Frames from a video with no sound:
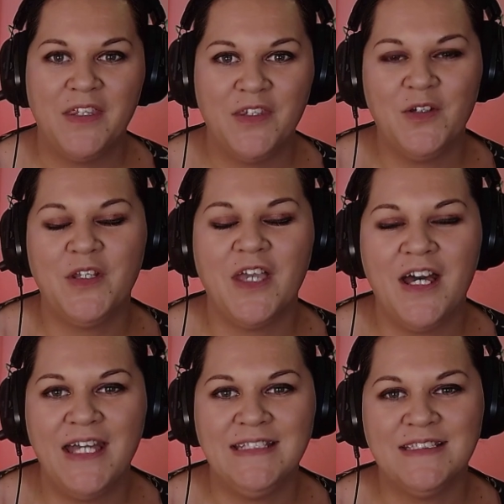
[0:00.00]
Kia ora,
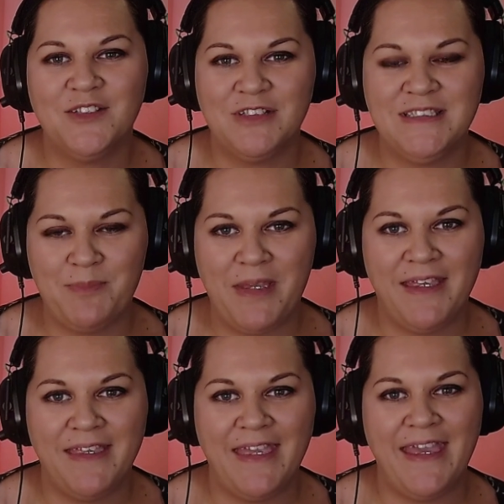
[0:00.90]
guys. Chrissy back
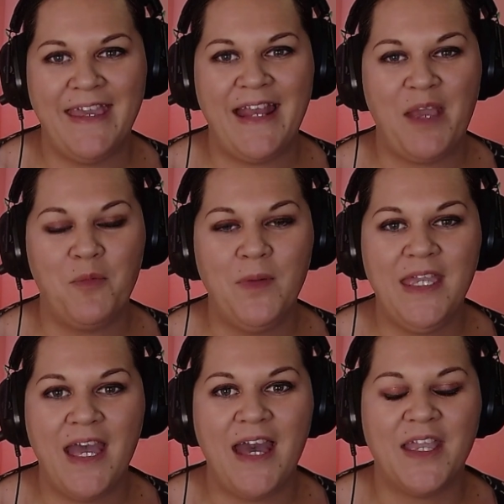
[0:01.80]
again, and we
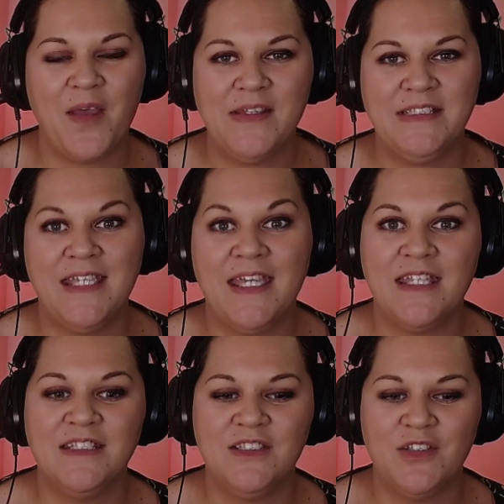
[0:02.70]
are going to get
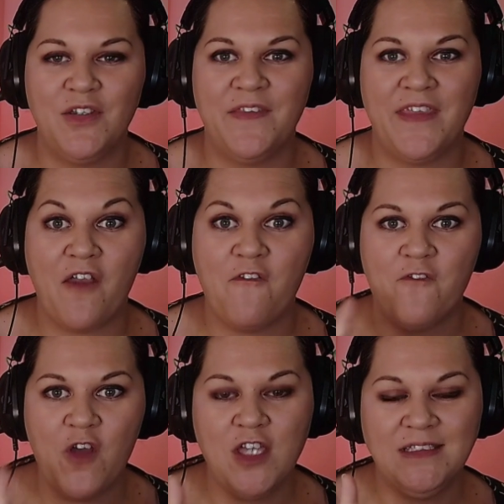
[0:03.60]
into the
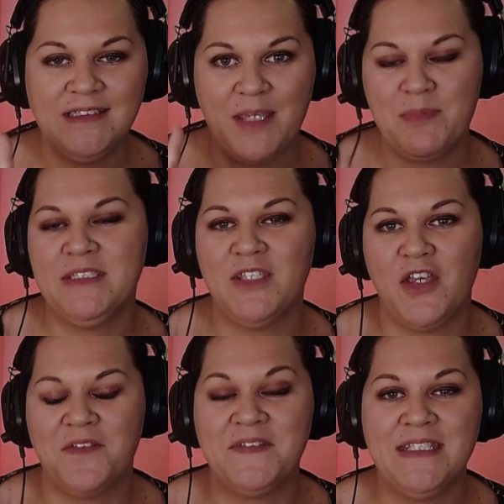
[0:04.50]
first
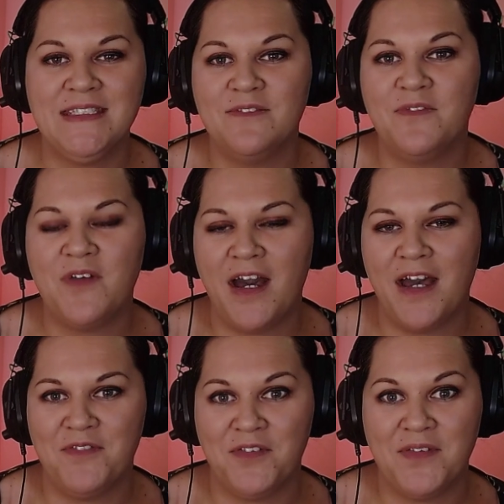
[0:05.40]
episode of season
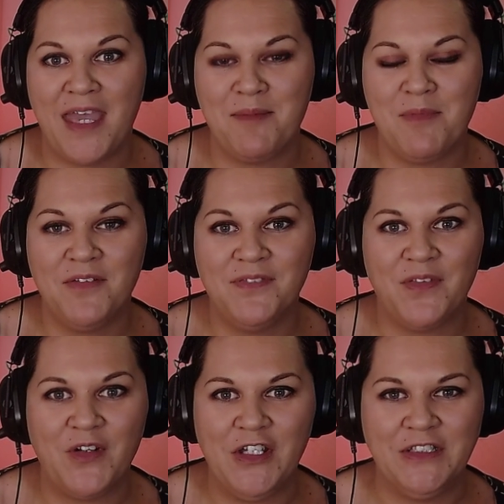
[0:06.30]
5 of Game of
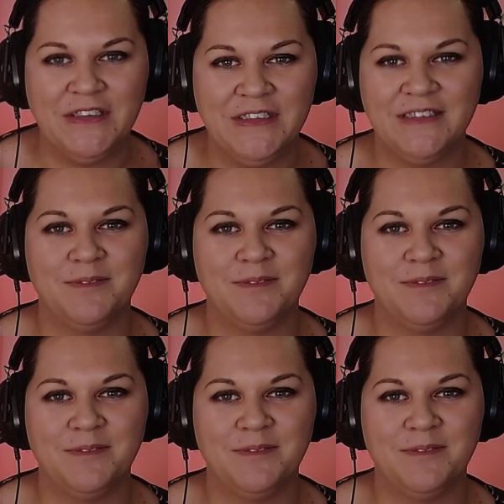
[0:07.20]
Thrones.